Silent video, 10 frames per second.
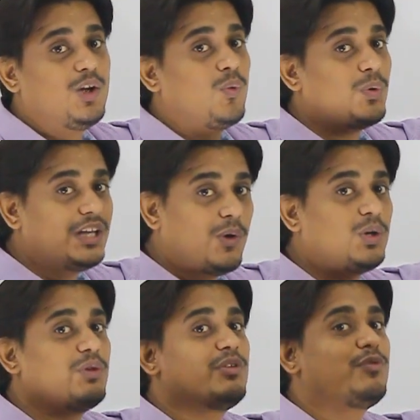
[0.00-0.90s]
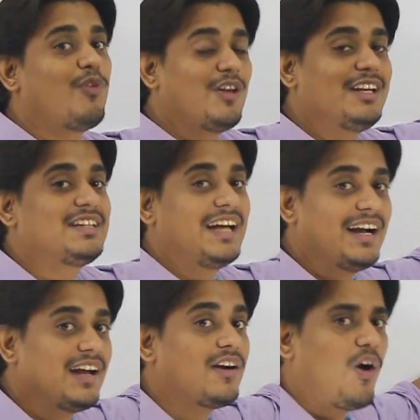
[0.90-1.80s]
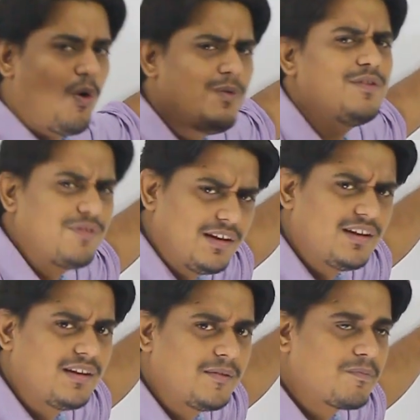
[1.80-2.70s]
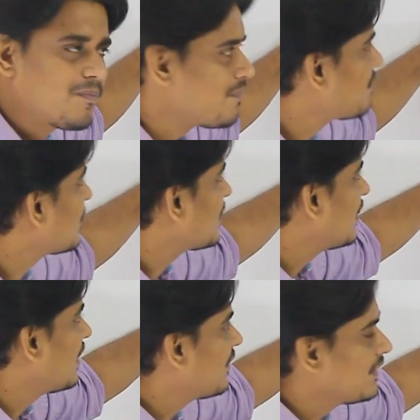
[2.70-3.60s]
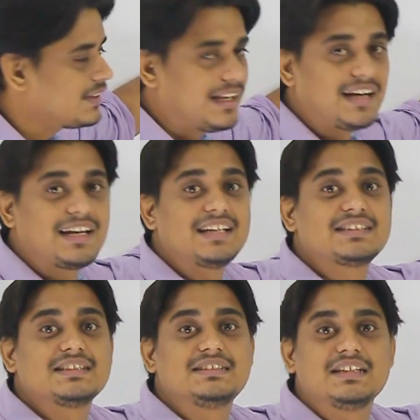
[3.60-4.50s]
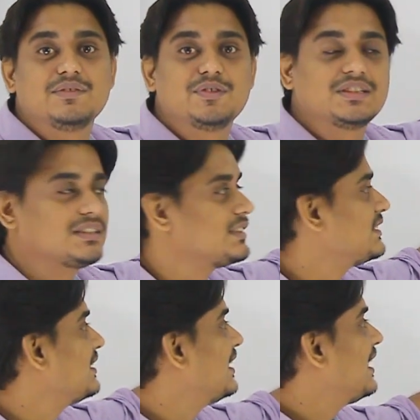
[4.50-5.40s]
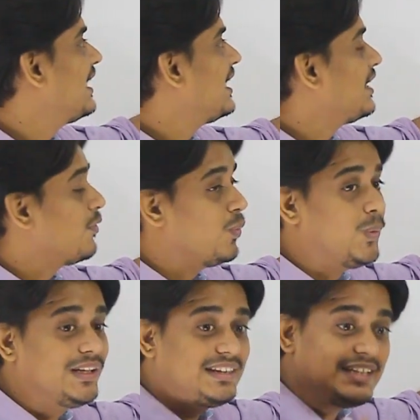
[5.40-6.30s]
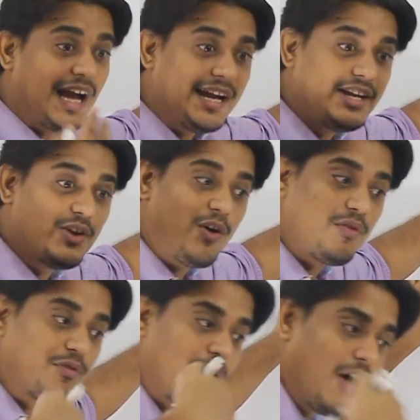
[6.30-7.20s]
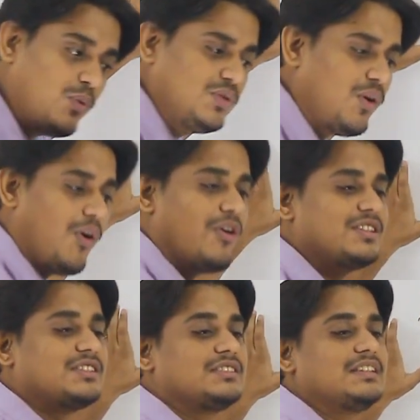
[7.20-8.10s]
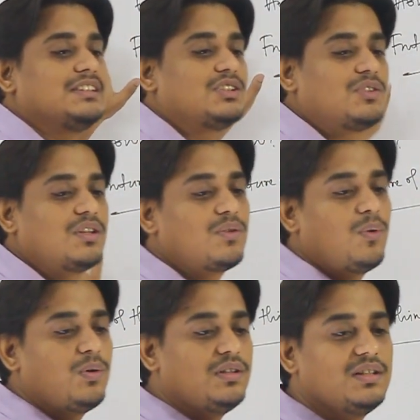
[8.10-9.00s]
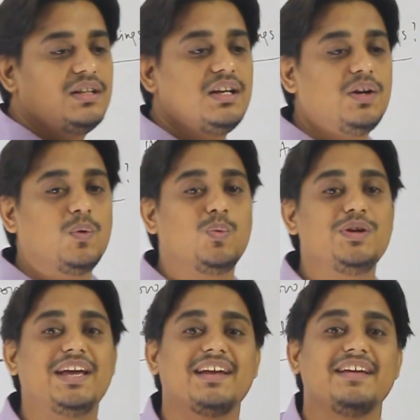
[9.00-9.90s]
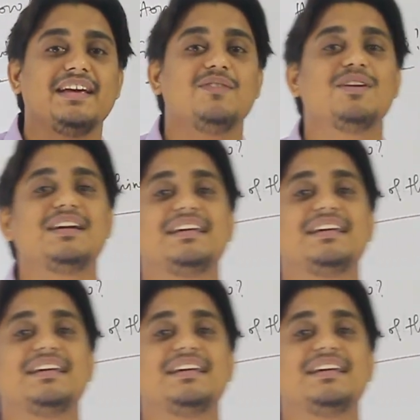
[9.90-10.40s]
without even falling tired like how we fell? That answer is there in physics. With the idea of how the horse runs on the road, we can even